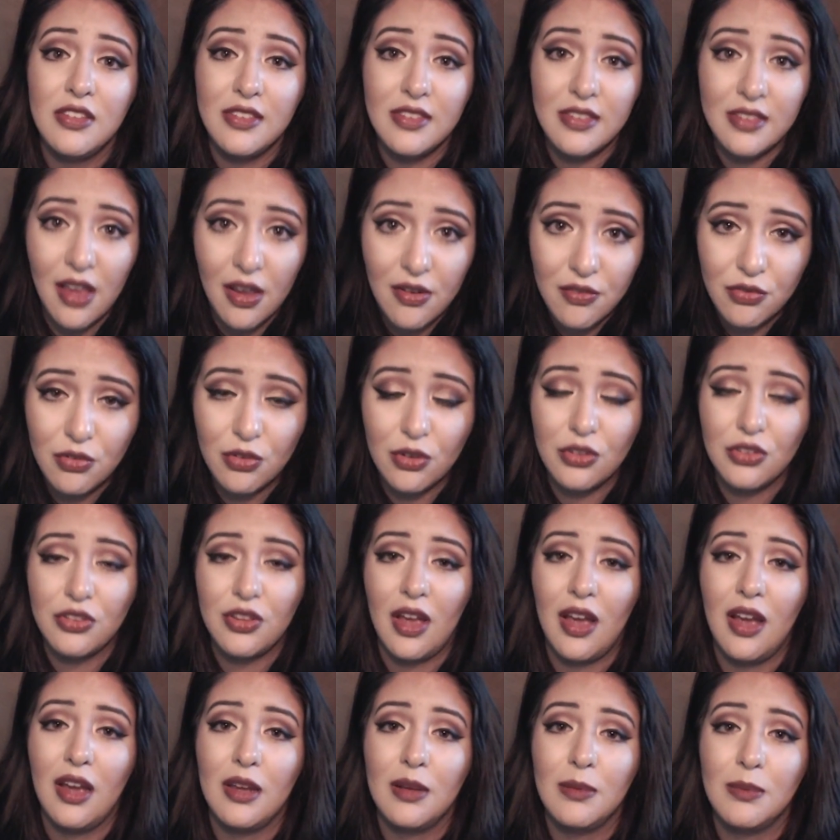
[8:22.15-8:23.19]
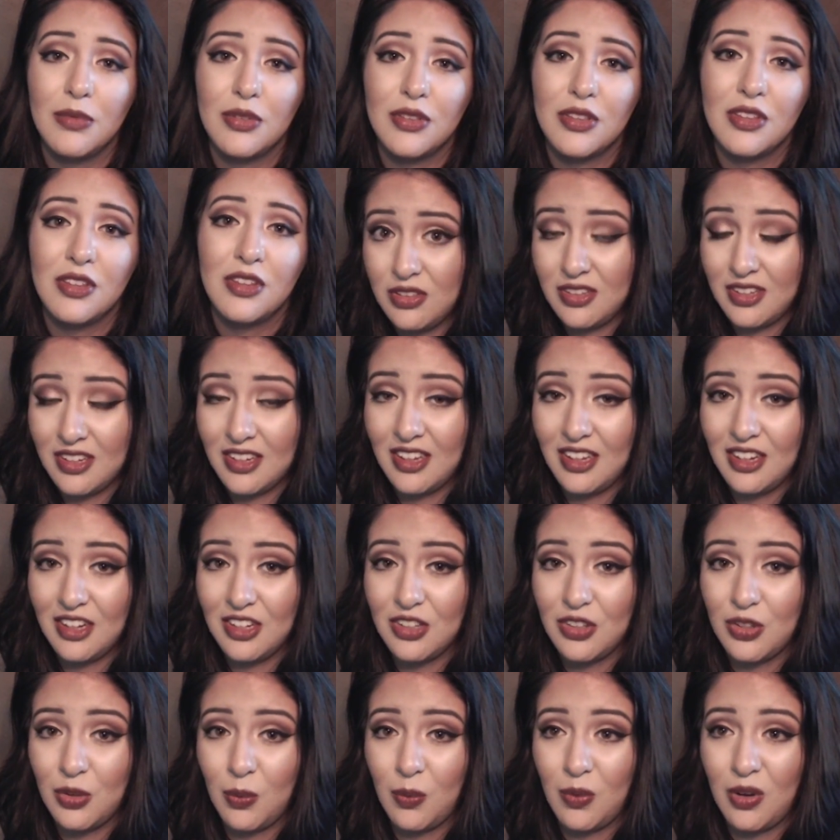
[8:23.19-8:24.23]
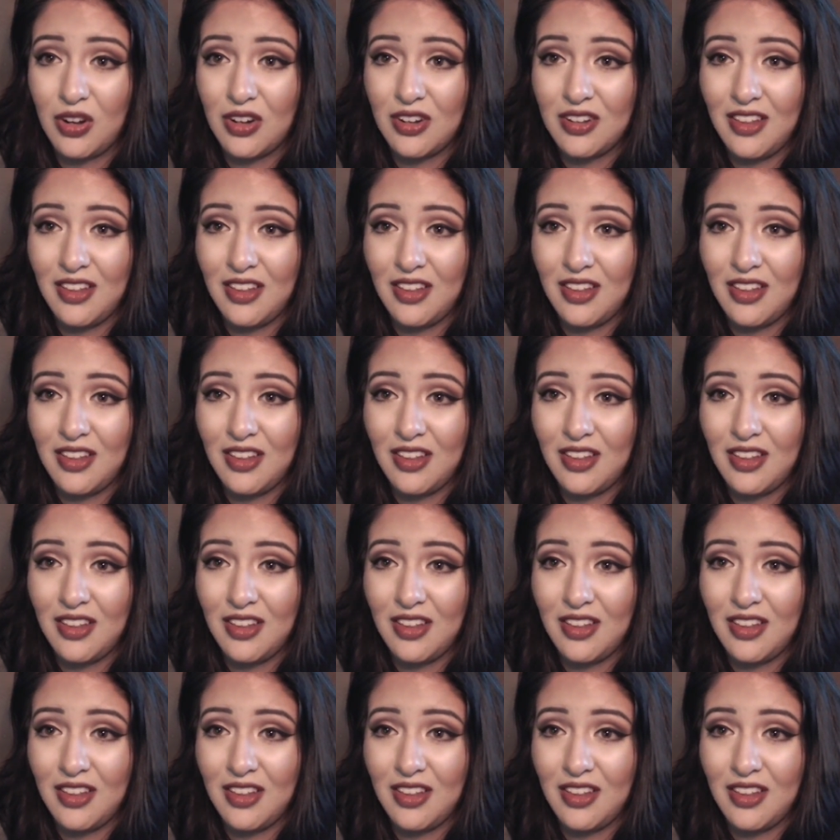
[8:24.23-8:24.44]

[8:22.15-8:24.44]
several times to get it to work.